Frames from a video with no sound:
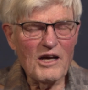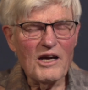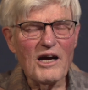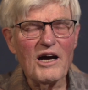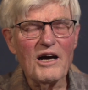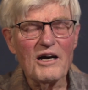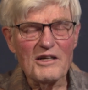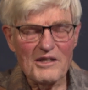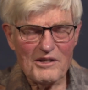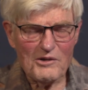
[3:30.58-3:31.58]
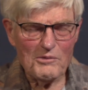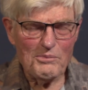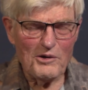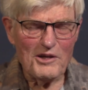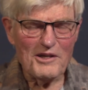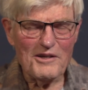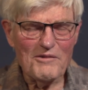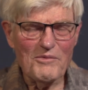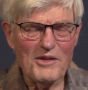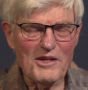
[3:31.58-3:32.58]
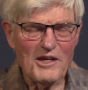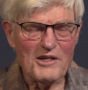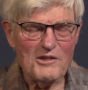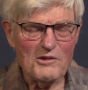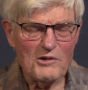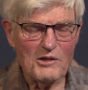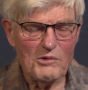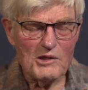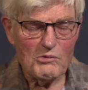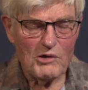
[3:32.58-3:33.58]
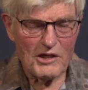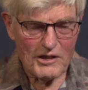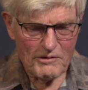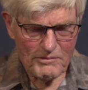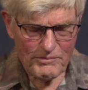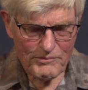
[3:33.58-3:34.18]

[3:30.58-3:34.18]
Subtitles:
Ah, good point. Yes, so there was one